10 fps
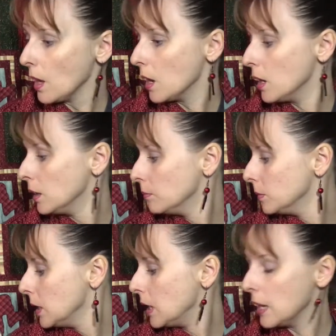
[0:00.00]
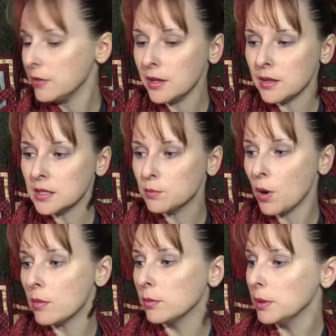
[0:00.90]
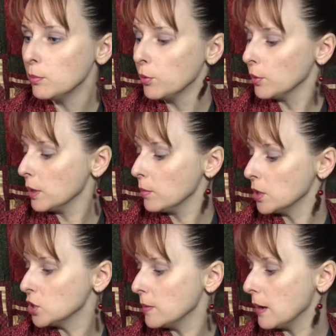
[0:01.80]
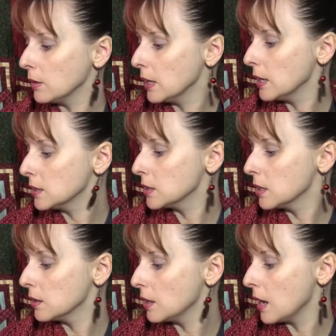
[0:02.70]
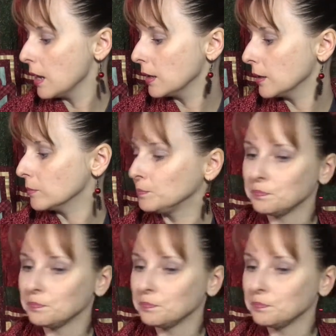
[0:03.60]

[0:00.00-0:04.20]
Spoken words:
I think that's probably pretty much about it that I can